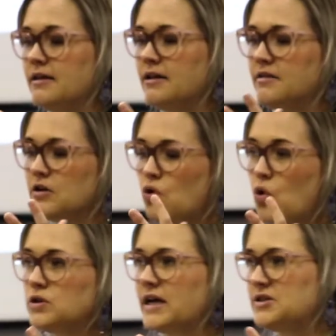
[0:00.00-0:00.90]
the
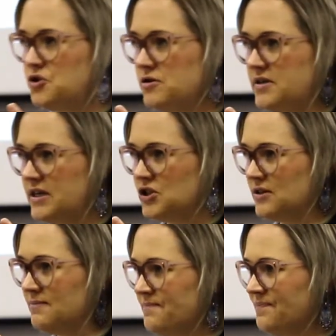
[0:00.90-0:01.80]
court has
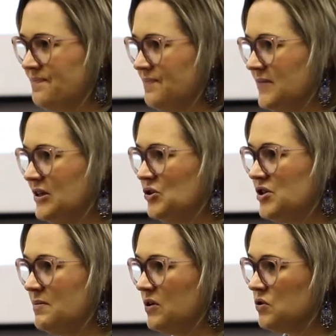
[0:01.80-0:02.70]
jurisdiction, you
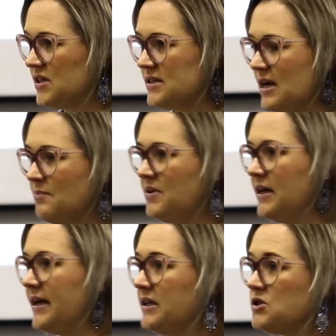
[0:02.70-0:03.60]
see, because there's something
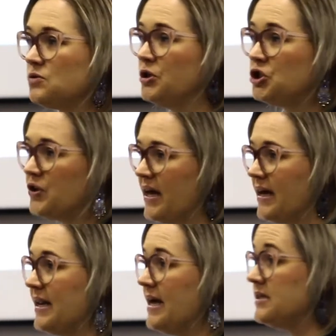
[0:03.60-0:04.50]
against which they
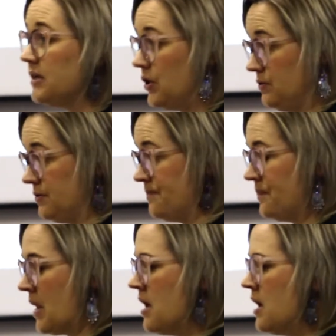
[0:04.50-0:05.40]
can execute.
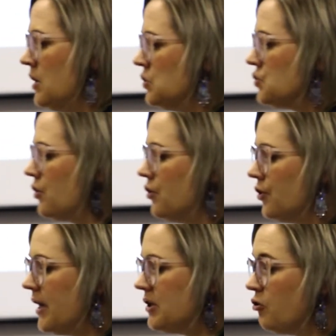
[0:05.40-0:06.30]

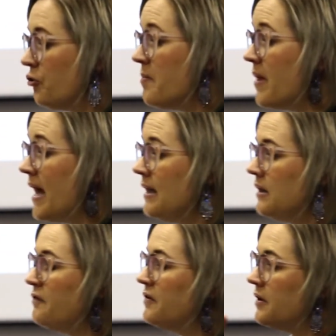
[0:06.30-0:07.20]
So it will remain,
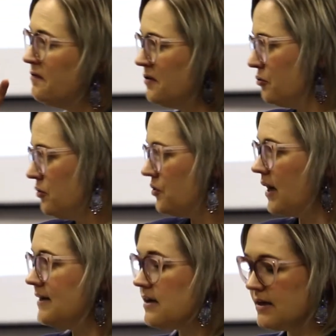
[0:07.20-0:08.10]
if the rule
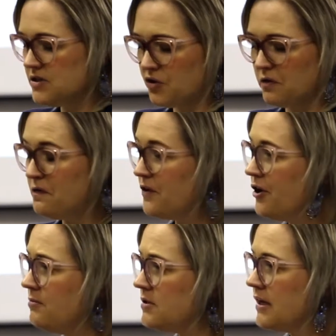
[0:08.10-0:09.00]
nisi is
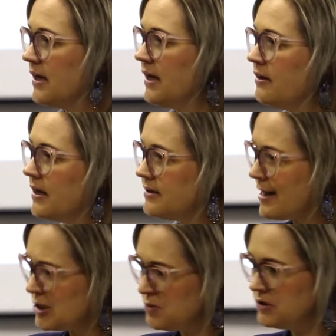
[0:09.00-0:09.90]
confirmed, the
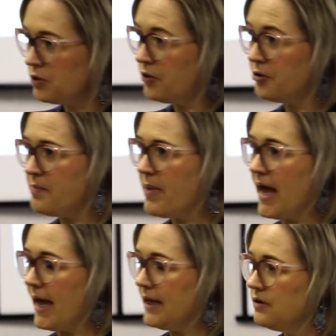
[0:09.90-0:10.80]
attachment will
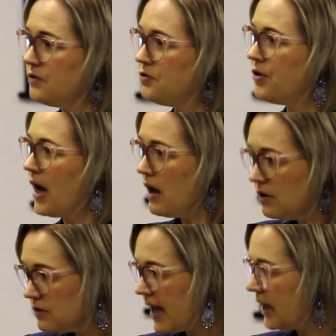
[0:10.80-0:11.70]
remain
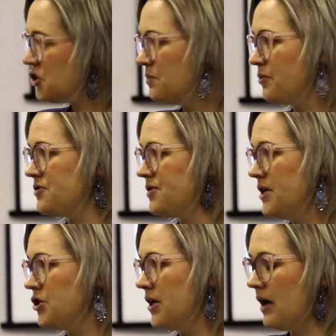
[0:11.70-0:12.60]
throughout the action
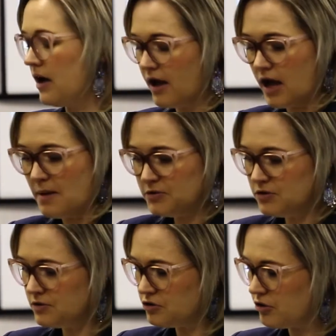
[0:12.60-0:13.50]
procedure up
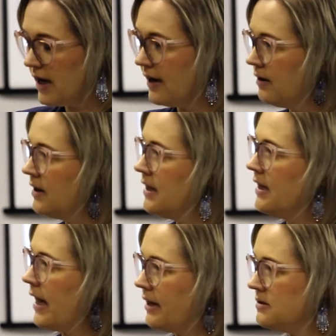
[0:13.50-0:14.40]
to trial
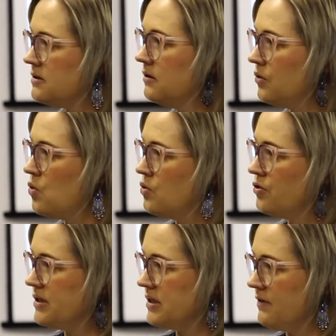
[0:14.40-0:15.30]
and until the
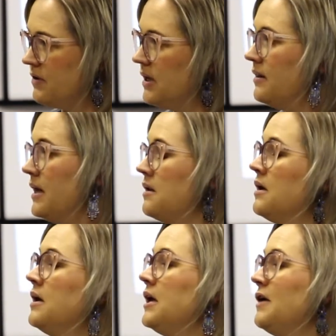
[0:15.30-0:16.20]
order is given. And then
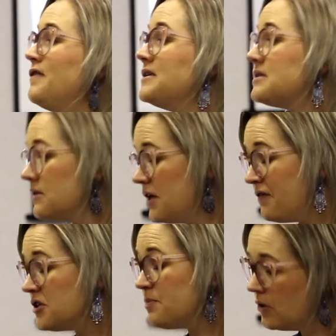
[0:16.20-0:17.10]
if
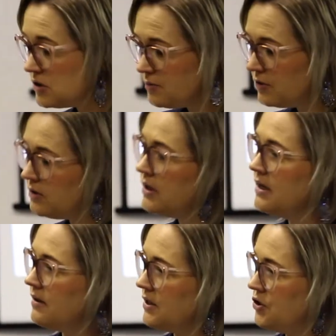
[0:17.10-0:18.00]
it's possible
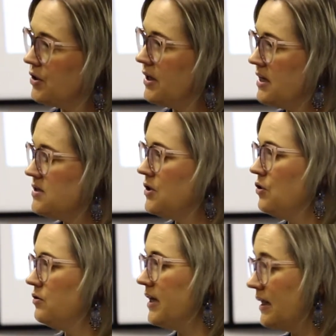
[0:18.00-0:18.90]
that you can
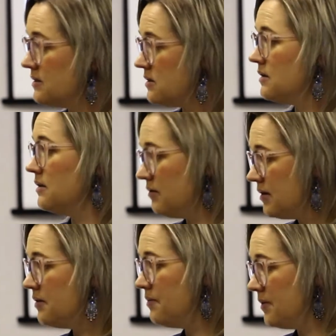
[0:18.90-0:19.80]
execute against
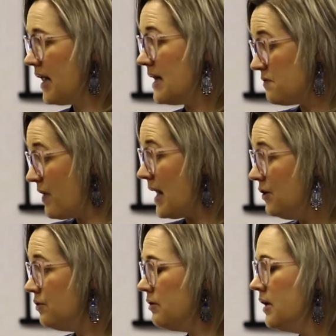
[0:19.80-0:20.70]
it has
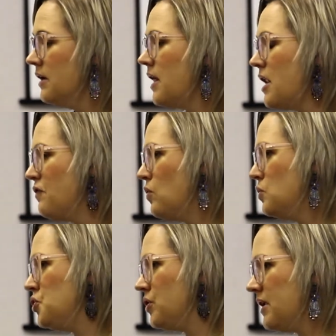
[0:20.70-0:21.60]
value, then of
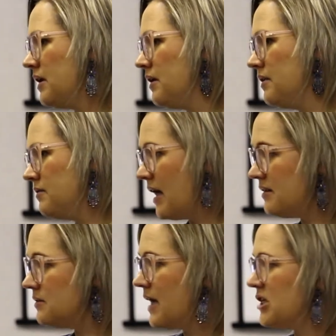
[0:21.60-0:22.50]
course you can that
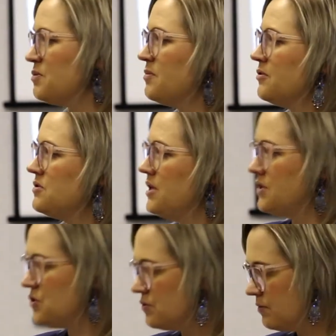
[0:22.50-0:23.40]
attachment
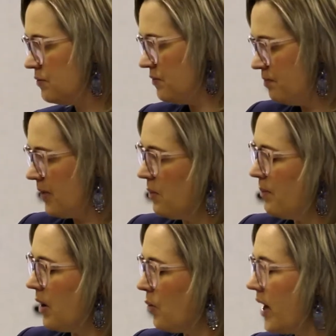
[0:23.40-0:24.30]
proceeds to
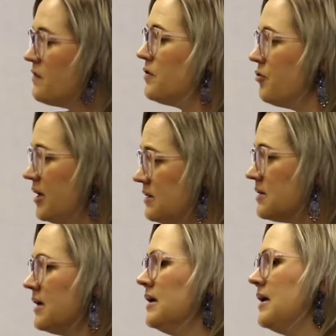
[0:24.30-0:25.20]
by way of a writ,
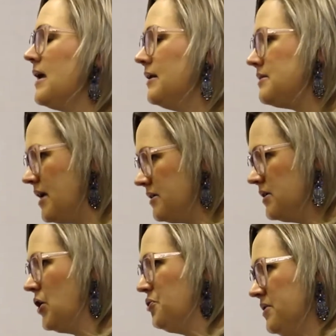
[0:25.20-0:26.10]
and it's
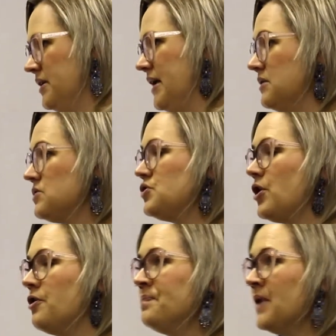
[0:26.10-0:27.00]
executed against.
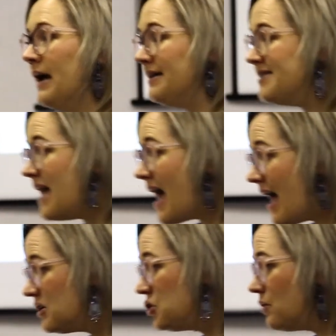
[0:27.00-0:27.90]
So it's the
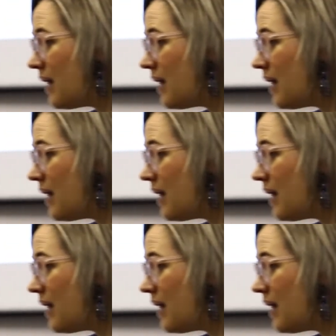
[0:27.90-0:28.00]
actual